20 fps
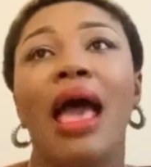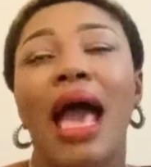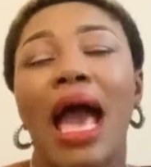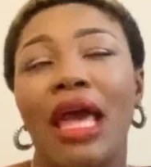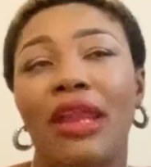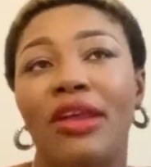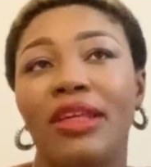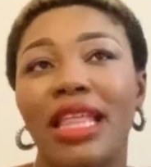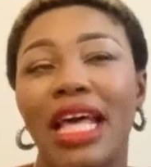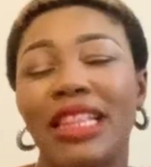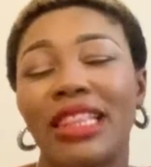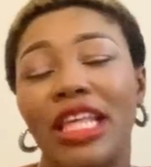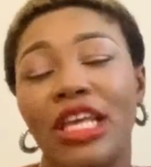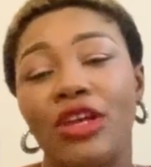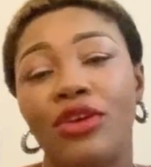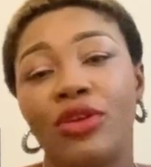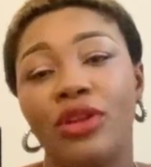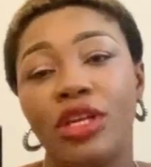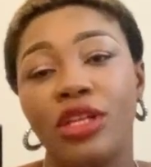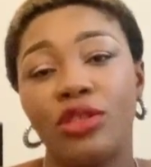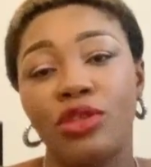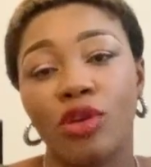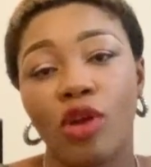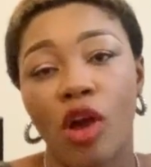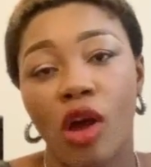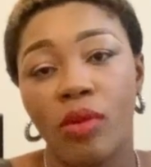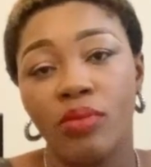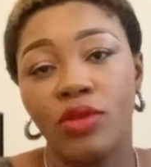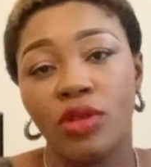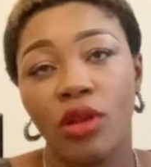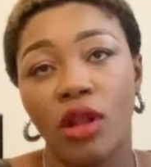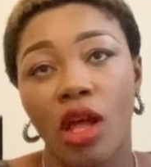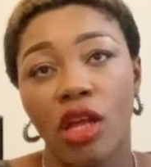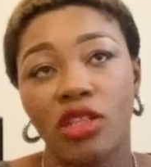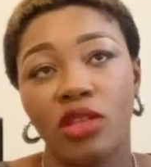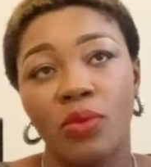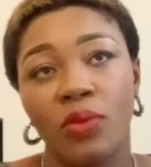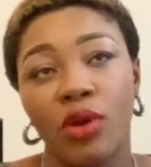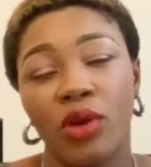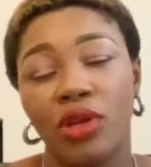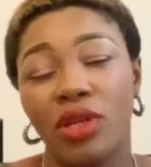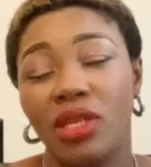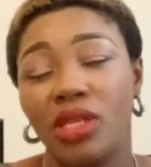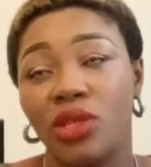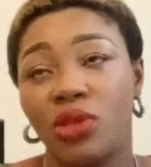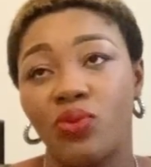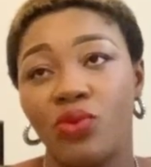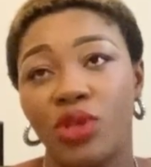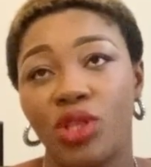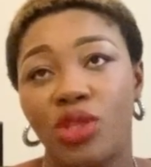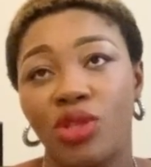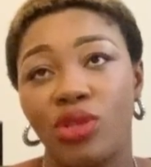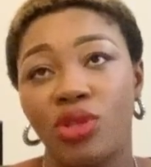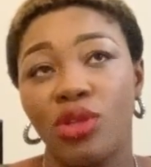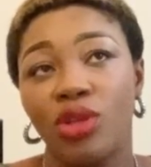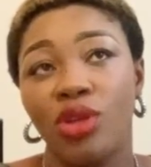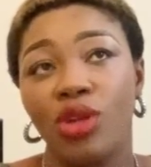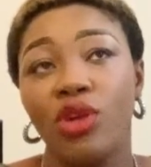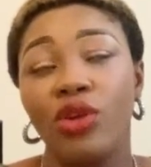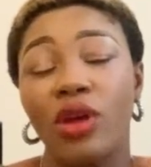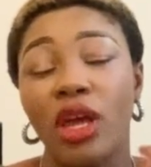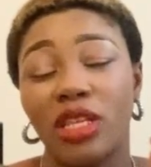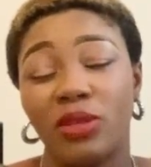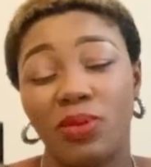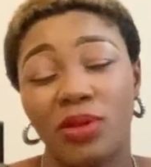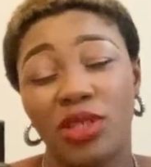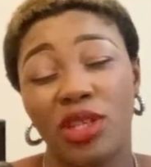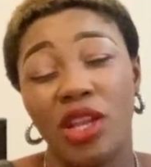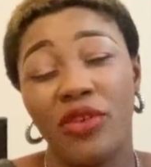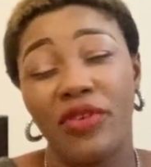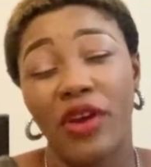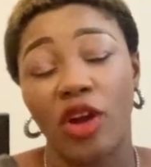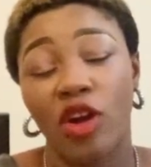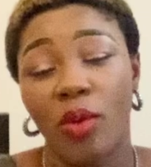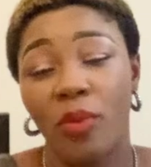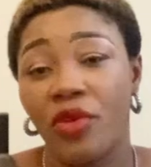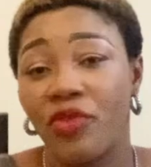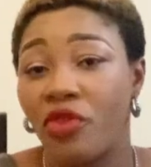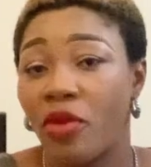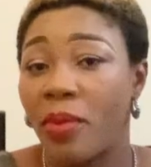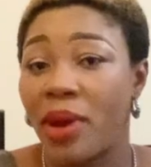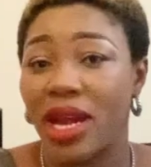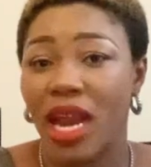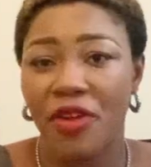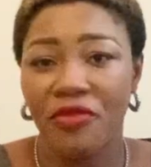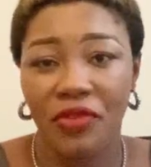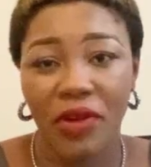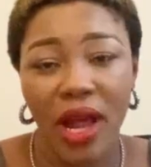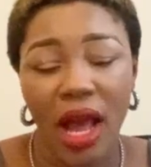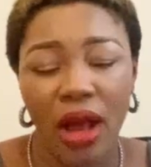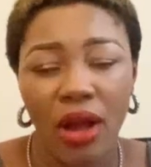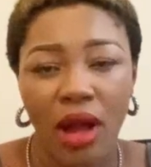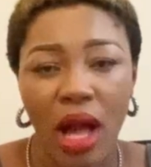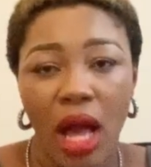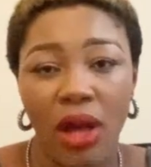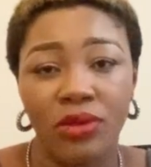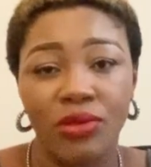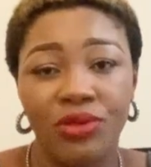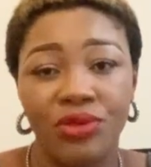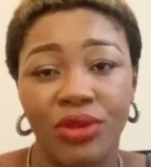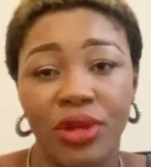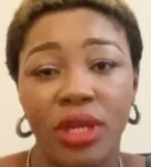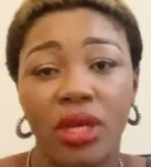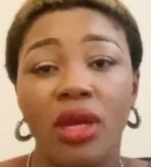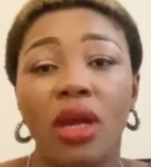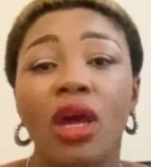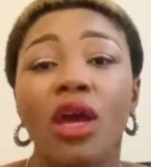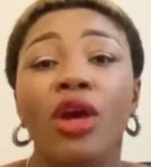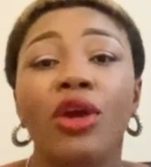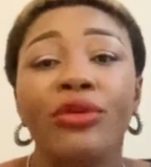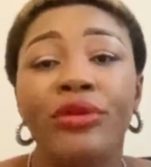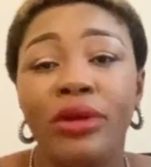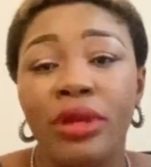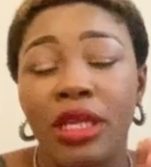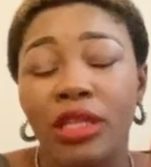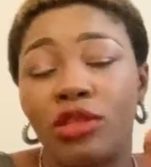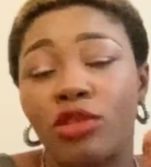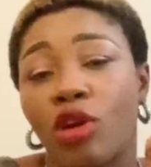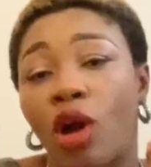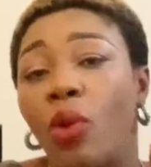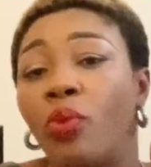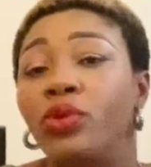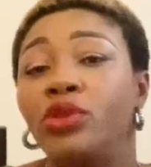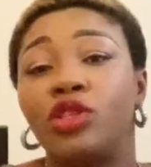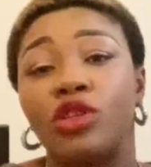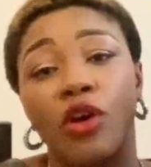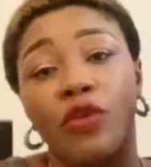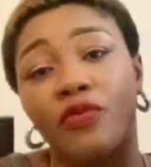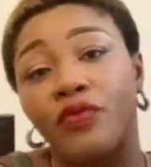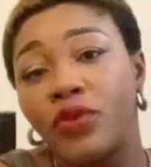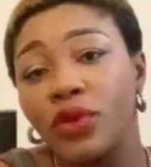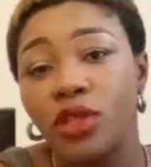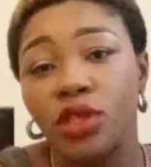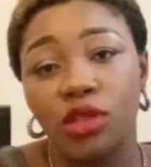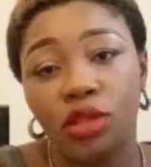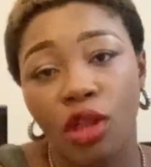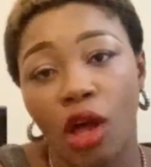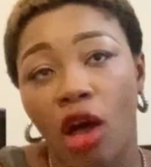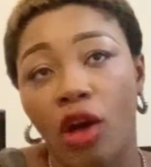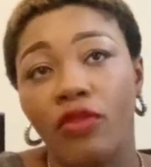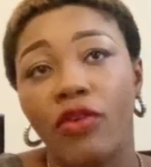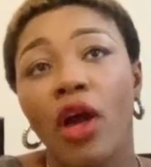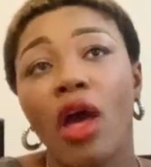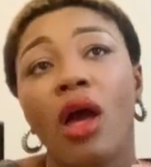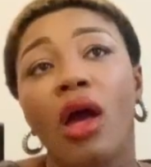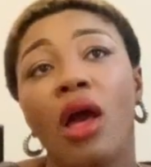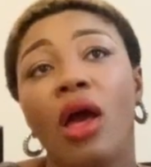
Another thing you need to come to Luxembourg is with, especially if you're coming from an African country, you need to come with your food stuff.